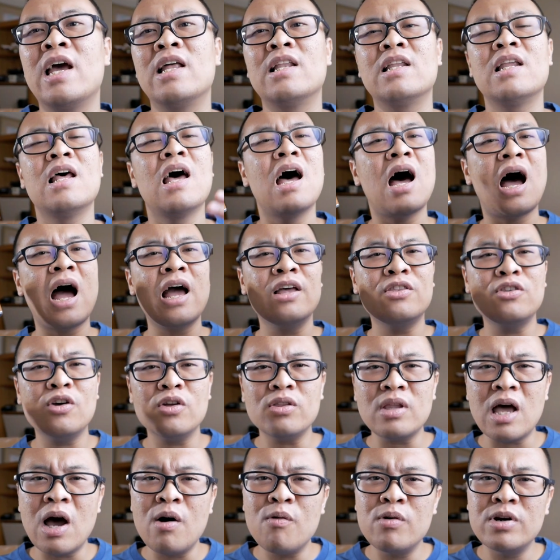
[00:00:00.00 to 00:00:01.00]
And I
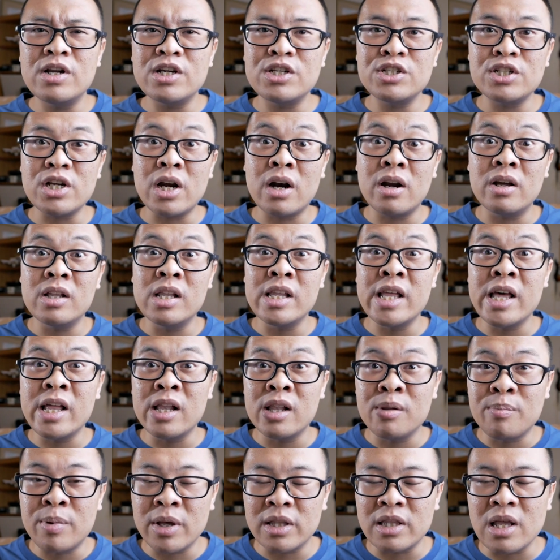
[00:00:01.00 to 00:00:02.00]
thought I want to share a
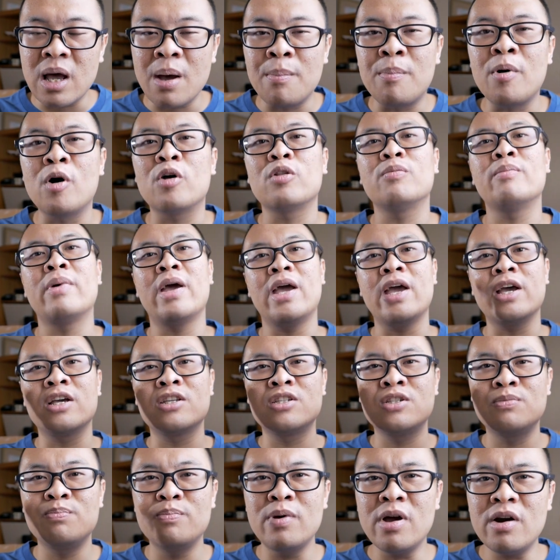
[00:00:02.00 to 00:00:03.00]
little bit about my
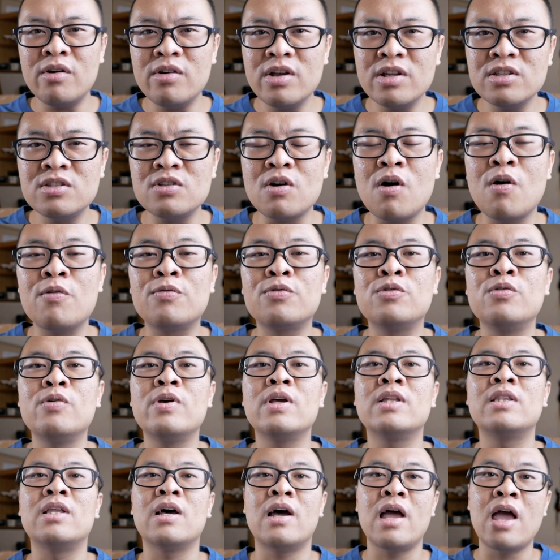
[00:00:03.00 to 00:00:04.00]
experience of
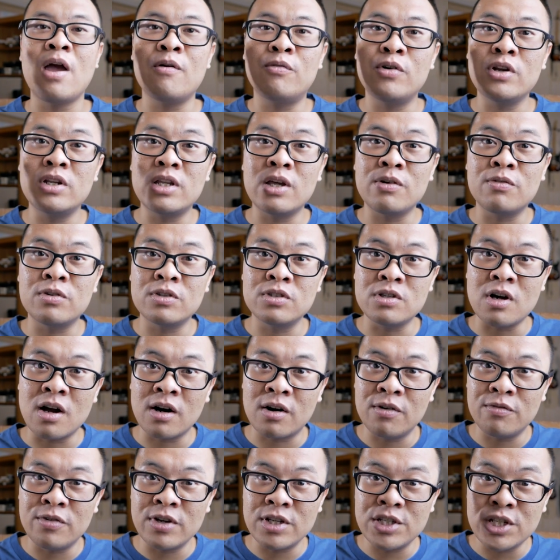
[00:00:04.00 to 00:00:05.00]
doing the everyday
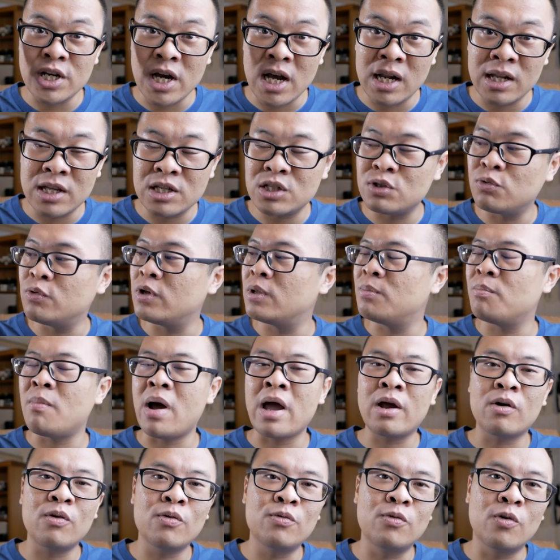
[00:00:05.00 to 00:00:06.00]
photography challenge with
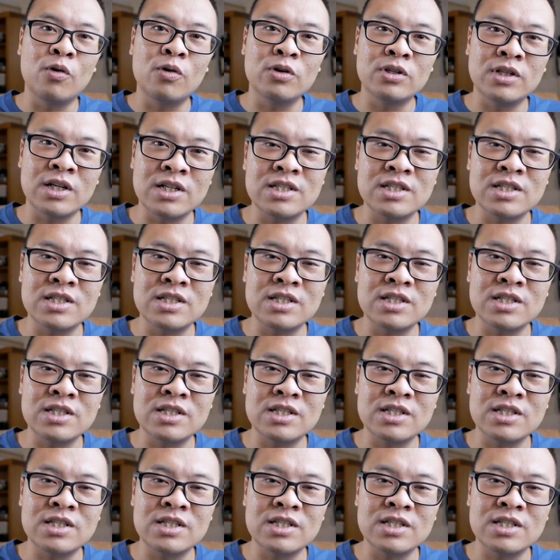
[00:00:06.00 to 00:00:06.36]
Micro Four